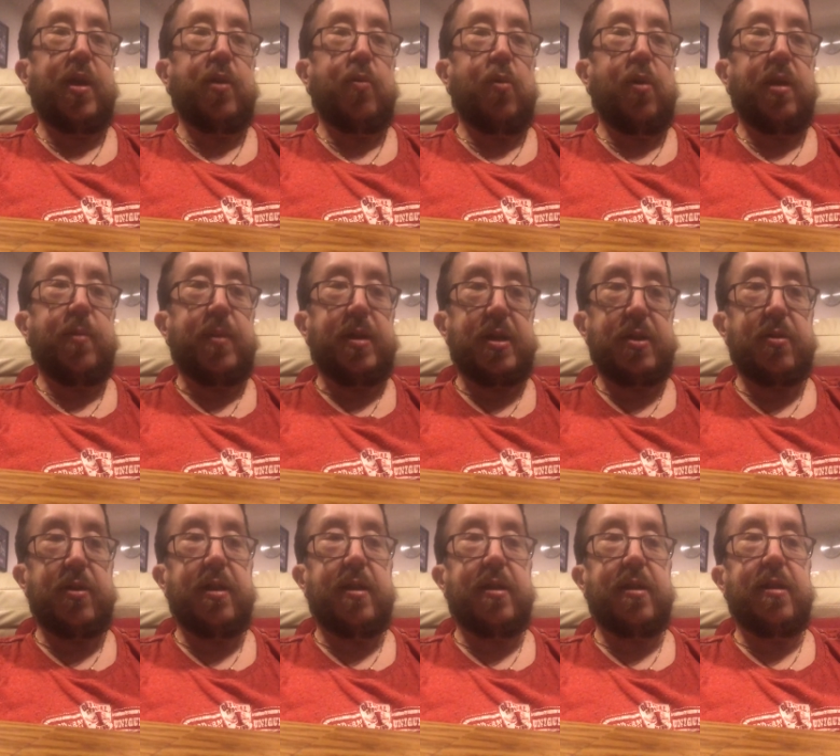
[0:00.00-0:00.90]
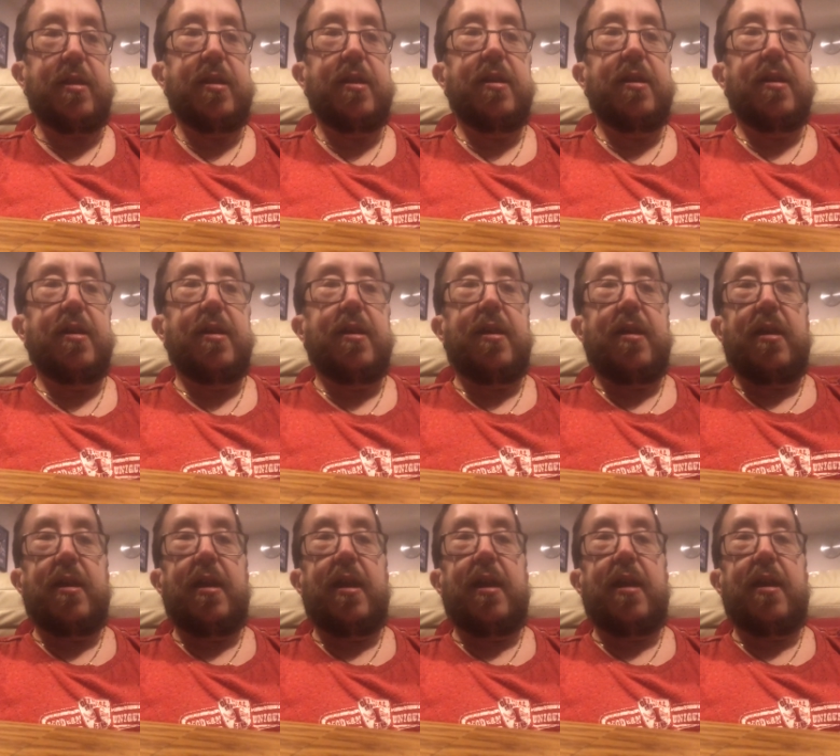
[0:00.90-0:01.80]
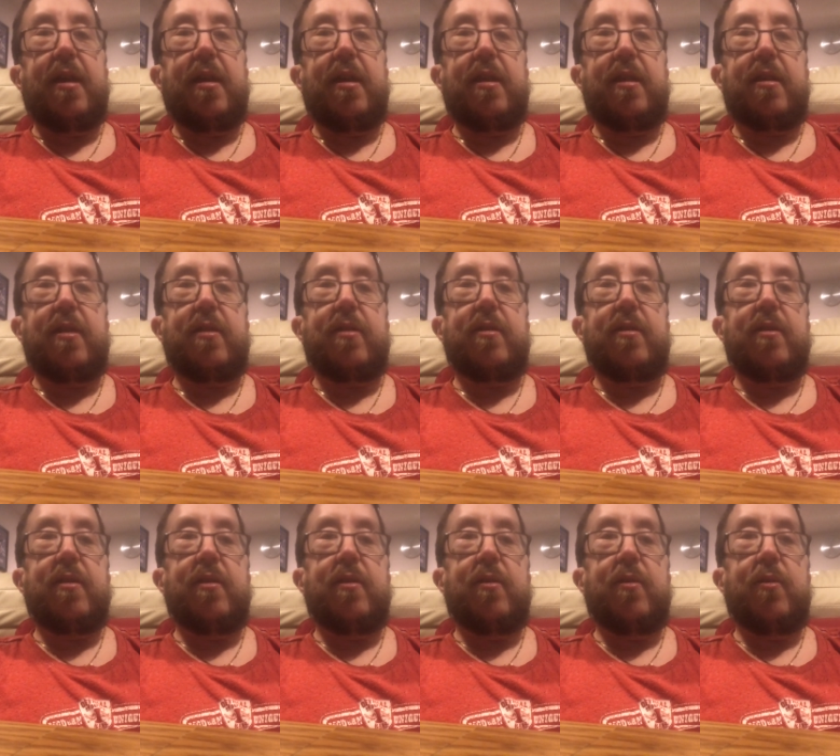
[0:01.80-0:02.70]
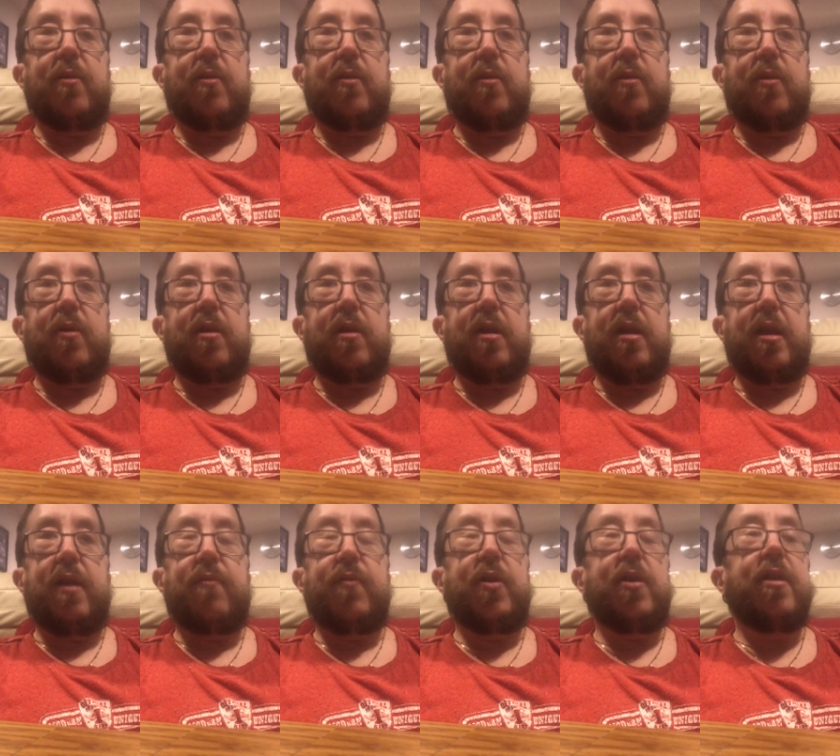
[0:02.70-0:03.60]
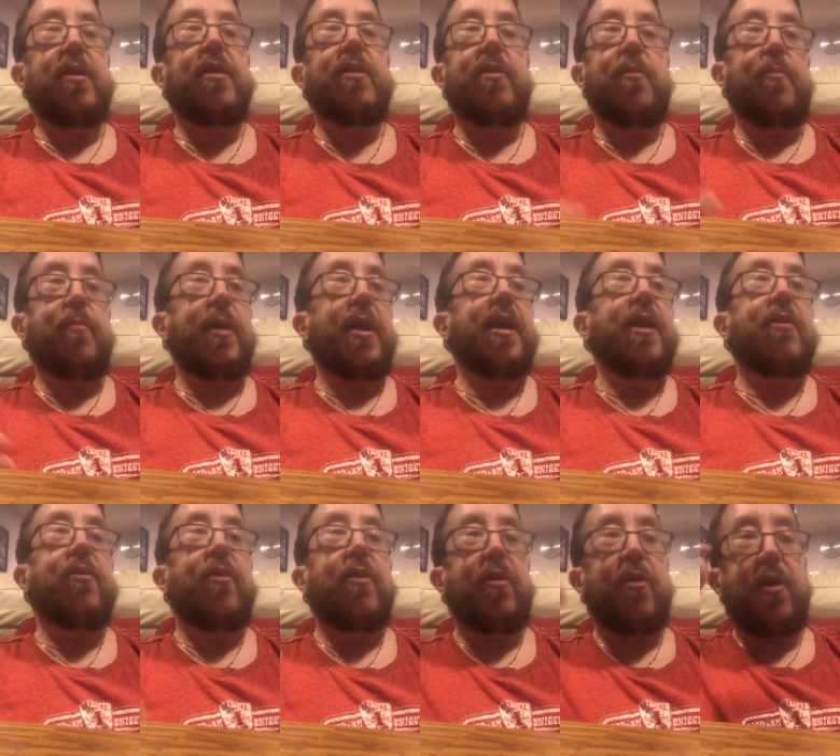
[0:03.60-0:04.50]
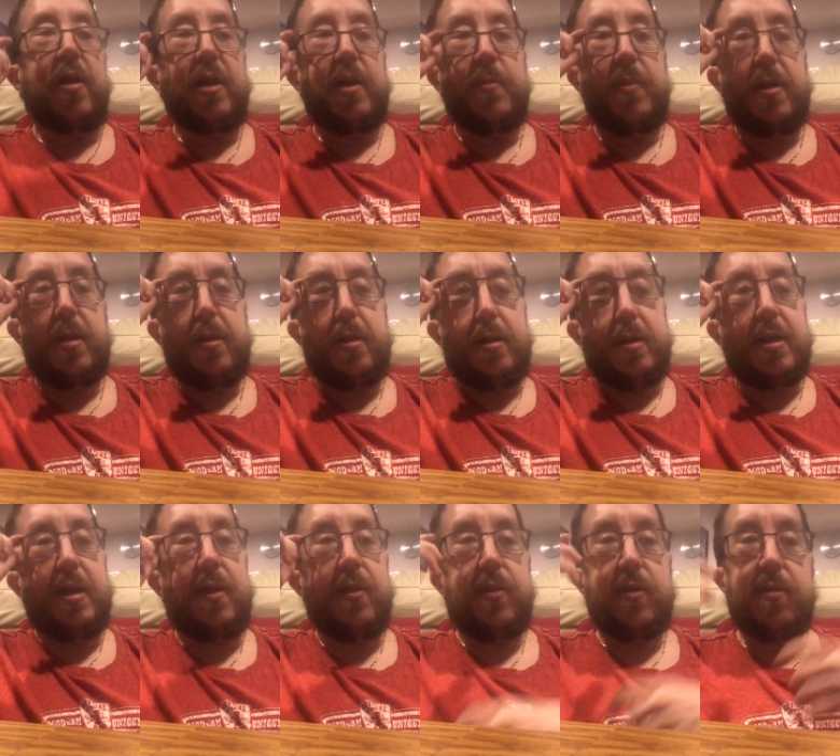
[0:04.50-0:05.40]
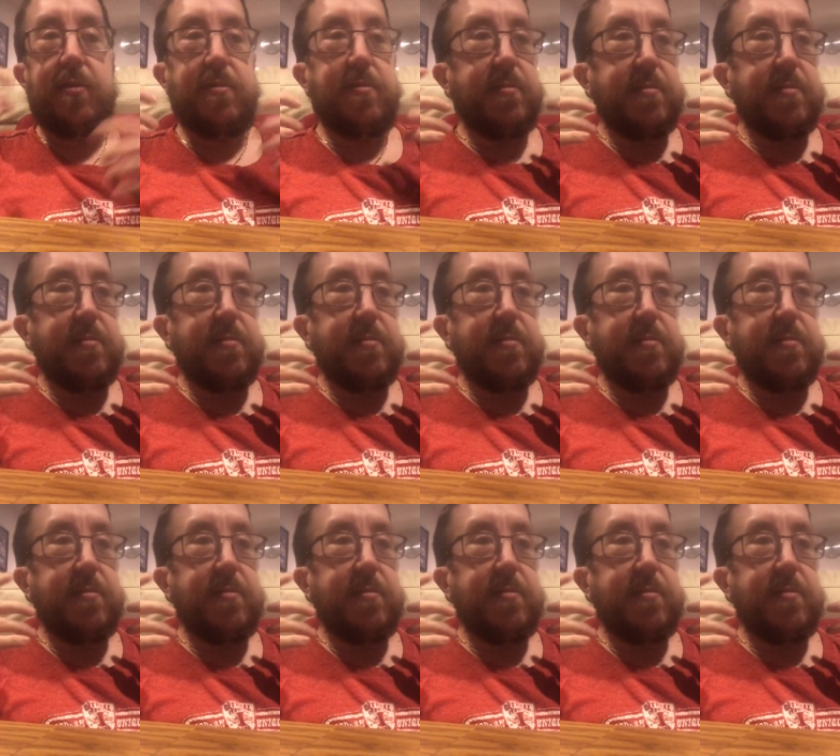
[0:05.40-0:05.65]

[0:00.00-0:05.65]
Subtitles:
you want to be treated, and if you're in a debate or an argument, just,